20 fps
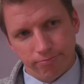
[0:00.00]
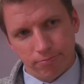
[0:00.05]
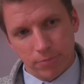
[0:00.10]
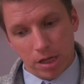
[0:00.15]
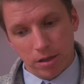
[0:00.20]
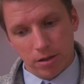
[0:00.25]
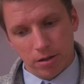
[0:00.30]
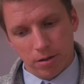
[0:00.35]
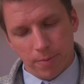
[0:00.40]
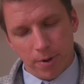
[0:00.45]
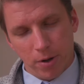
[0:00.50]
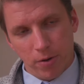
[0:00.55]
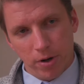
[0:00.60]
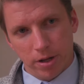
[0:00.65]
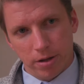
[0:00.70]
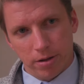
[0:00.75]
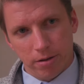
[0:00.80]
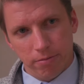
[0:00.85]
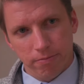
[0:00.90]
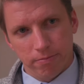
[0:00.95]
My Little
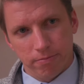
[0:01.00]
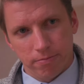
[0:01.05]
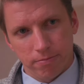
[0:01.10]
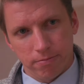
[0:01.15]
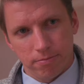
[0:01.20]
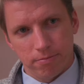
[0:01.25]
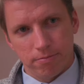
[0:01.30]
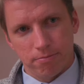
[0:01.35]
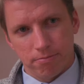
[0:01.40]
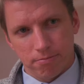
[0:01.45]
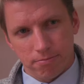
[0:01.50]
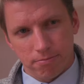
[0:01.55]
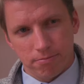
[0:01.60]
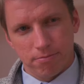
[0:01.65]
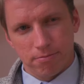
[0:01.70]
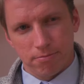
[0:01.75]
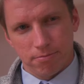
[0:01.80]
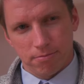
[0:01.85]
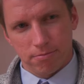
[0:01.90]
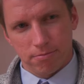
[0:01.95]
Pony, huh? Well, it
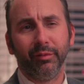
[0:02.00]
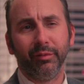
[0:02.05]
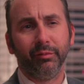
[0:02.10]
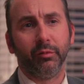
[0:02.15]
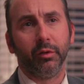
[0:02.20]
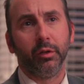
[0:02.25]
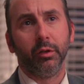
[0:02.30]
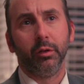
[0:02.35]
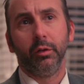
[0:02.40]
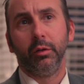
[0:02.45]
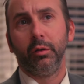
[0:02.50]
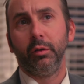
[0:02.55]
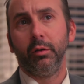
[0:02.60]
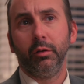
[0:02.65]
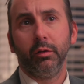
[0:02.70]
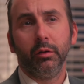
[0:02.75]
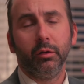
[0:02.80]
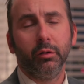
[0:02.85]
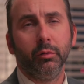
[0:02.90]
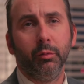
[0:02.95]
must been
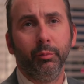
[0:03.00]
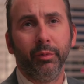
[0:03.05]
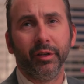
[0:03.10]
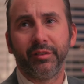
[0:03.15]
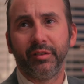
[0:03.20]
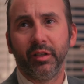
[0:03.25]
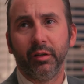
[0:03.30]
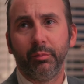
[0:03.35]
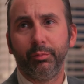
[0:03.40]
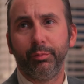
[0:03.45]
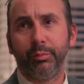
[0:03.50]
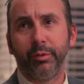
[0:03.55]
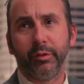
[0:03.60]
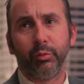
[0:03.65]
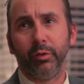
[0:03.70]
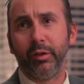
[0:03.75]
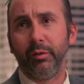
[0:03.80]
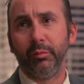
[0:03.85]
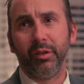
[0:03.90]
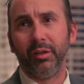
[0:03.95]
a mix-up
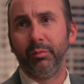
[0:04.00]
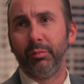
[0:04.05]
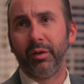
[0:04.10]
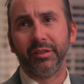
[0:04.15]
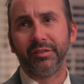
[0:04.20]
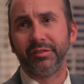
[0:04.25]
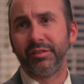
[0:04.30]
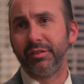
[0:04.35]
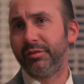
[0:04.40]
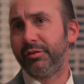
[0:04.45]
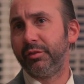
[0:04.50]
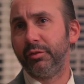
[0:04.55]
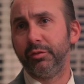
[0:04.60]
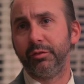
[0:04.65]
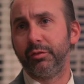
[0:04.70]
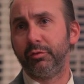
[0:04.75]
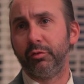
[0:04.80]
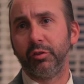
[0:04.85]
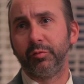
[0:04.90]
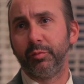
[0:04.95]
between me and my
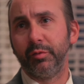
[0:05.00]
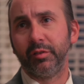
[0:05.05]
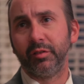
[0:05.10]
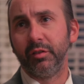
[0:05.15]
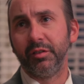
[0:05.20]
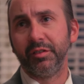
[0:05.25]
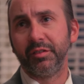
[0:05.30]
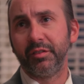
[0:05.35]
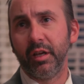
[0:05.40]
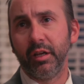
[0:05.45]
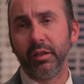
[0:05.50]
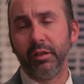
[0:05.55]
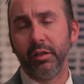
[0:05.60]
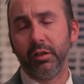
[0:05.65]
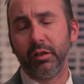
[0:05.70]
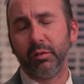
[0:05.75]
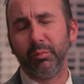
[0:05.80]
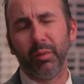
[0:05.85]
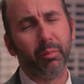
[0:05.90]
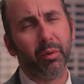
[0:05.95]
sister's Christmas list that
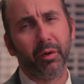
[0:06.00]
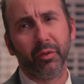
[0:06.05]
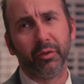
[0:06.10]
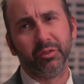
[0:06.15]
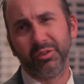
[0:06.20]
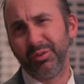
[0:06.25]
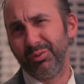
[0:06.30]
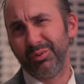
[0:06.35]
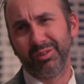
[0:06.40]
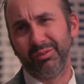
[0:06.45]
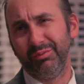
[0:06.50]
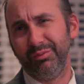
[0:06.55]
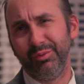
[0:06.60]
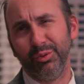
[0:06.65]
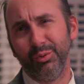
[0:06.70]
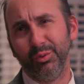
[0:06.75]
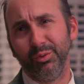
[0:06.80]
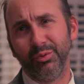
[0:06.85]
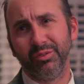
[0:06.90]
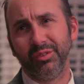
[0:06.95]
year. My mother, she was
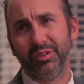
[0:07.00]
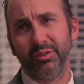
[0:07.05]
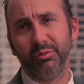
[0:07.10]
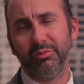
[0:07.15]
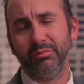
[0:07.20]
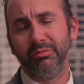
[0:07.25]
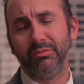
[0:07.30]
confused.